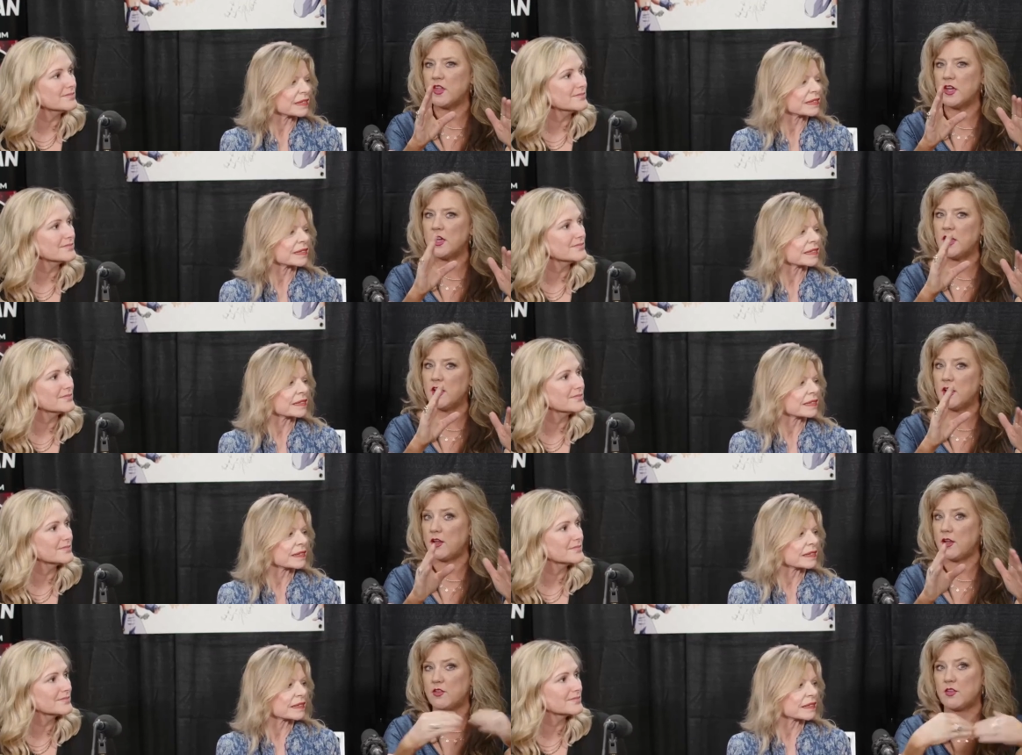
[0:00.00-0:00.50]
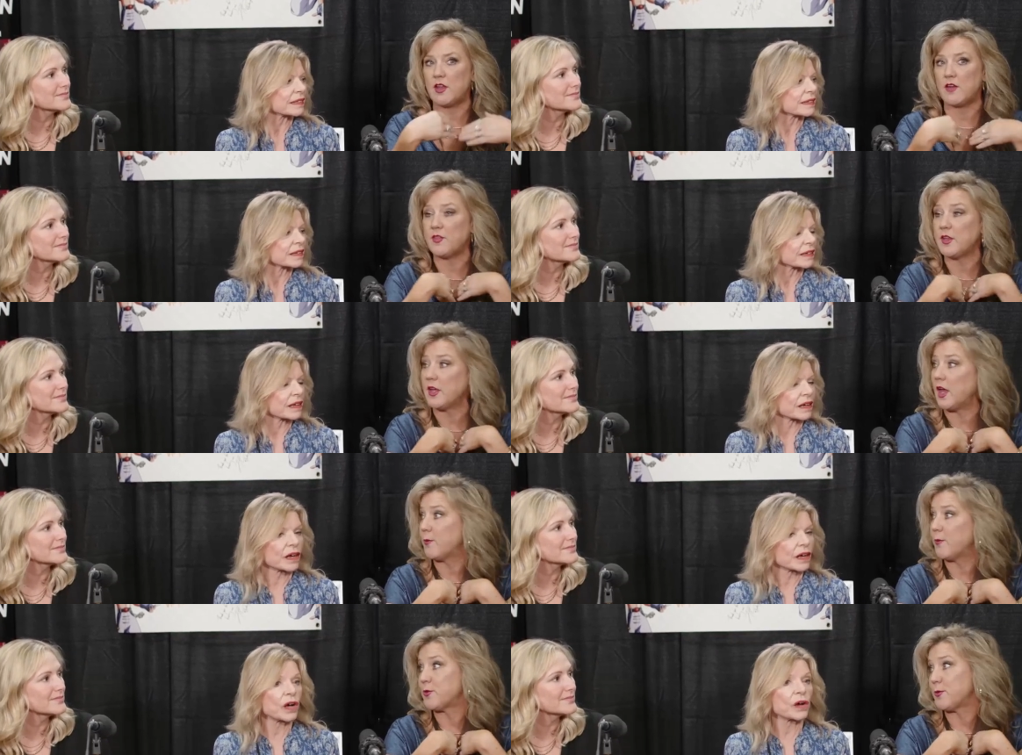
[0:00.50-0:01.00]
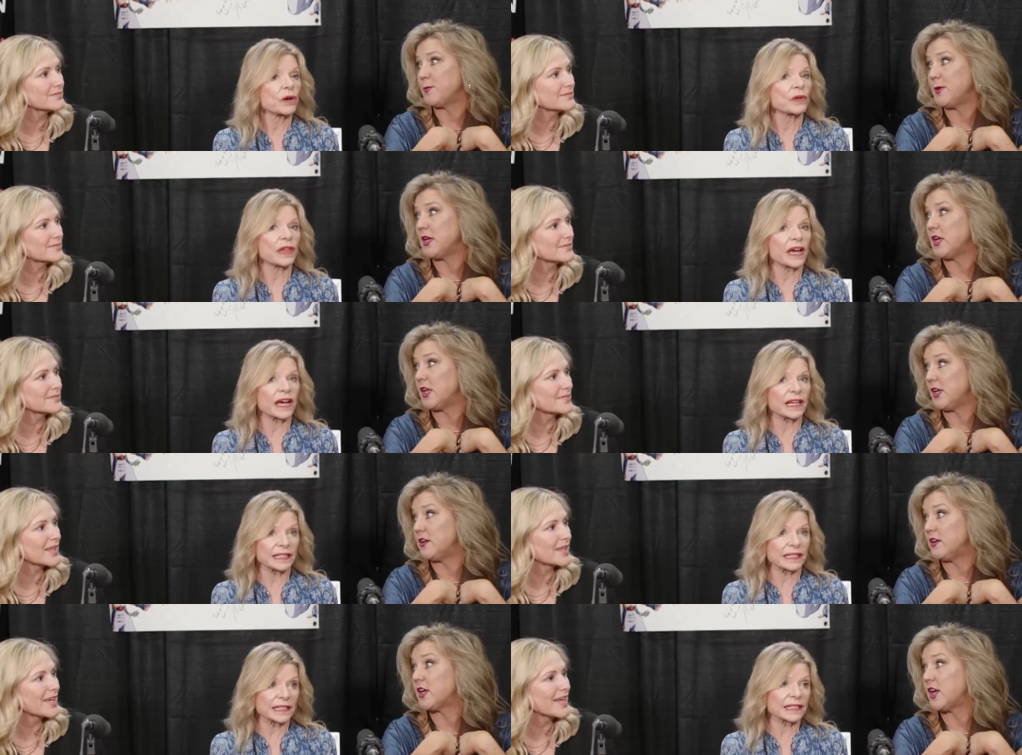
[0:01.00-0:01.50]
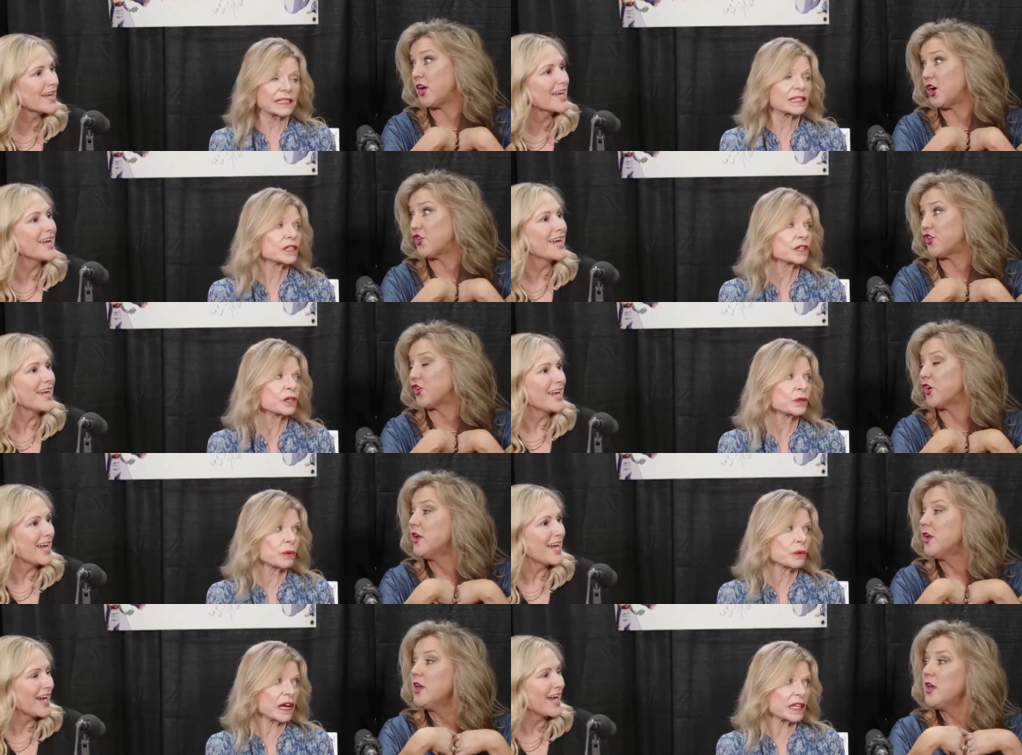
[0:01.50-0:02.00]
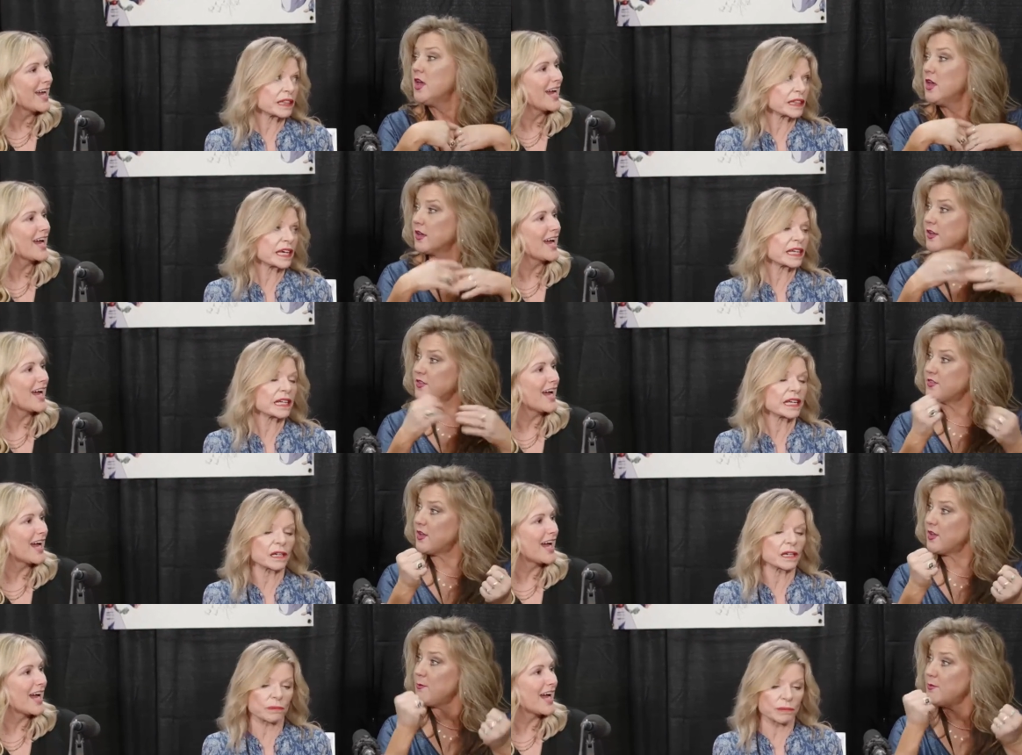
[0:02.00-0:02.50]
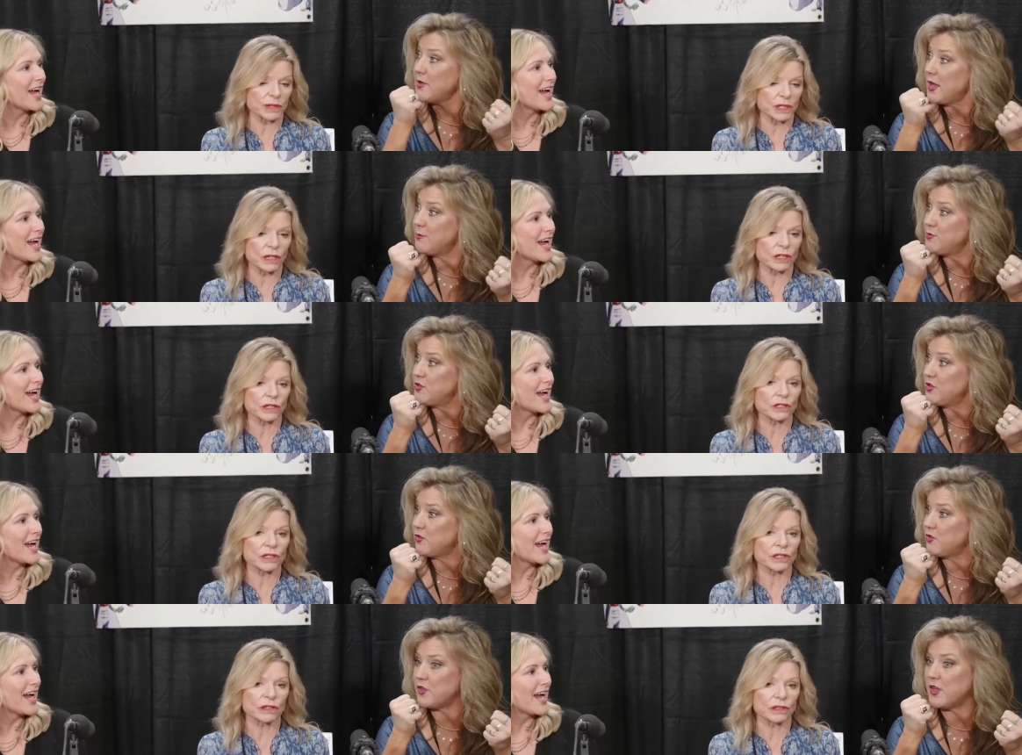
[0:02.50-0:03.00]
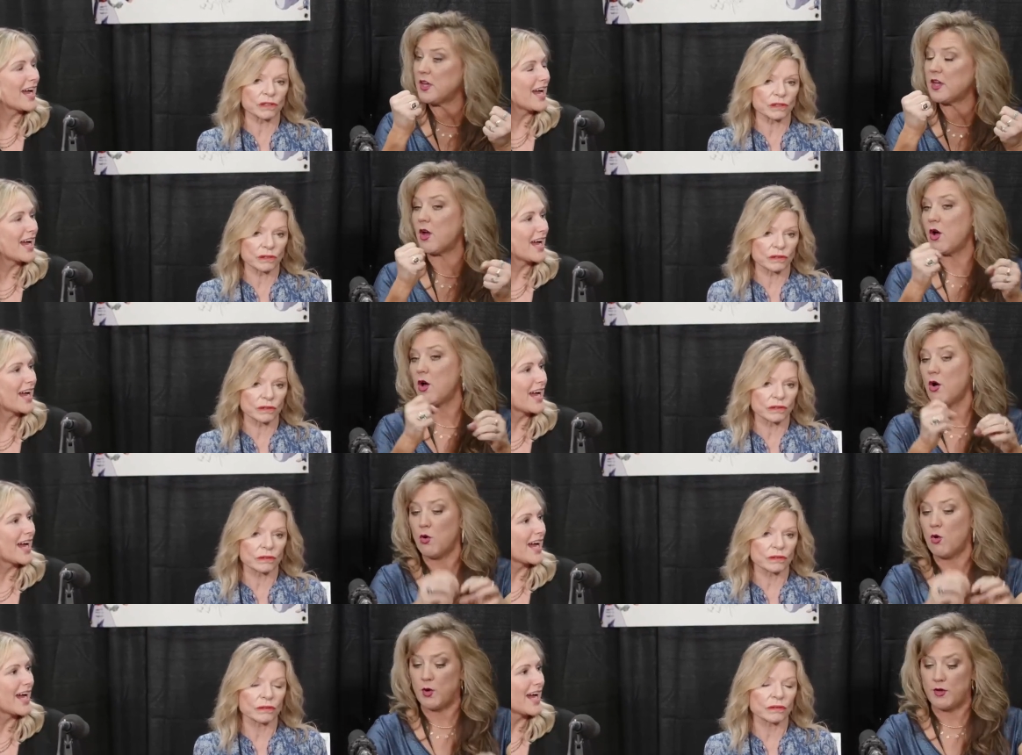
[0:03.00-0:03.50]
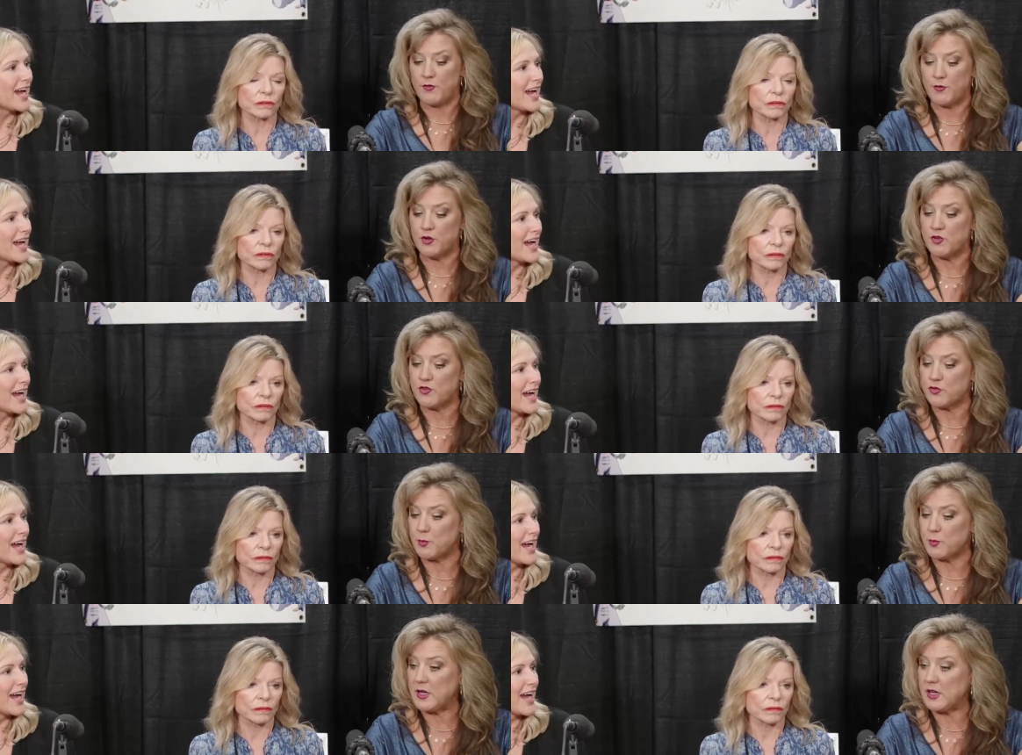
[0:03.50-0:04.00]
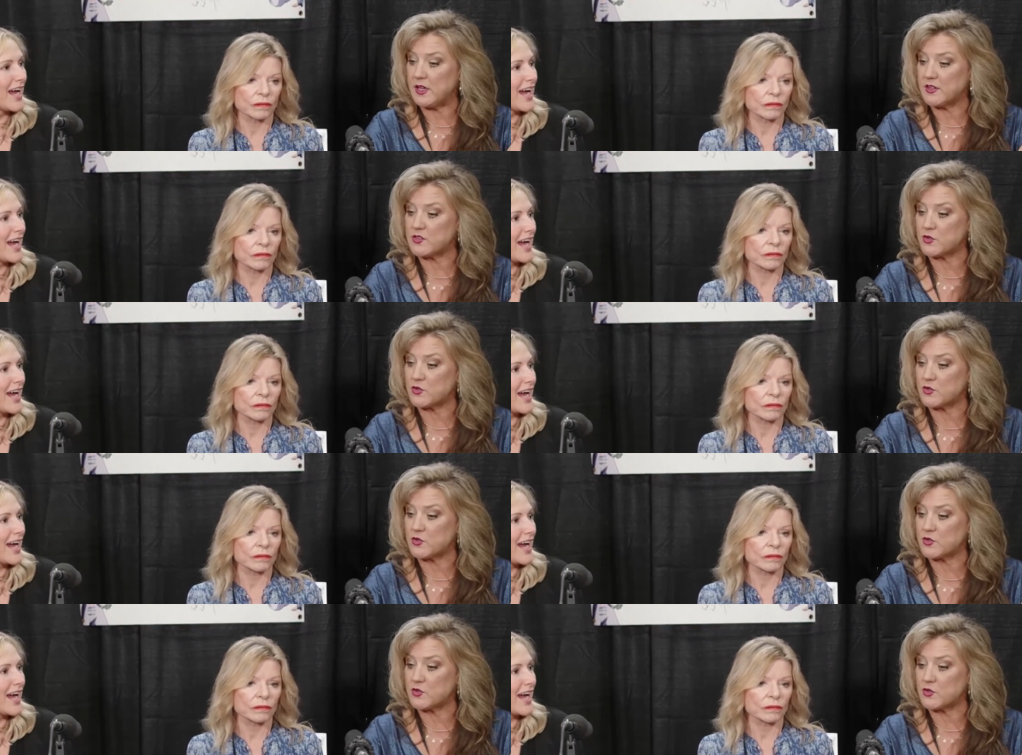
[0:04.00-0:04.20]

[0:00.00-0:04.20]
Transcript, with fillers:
Speaker 1: that it, it definitely helps oh, me get into character. You're right. That sometimes also. you think, oh, if you're just reading a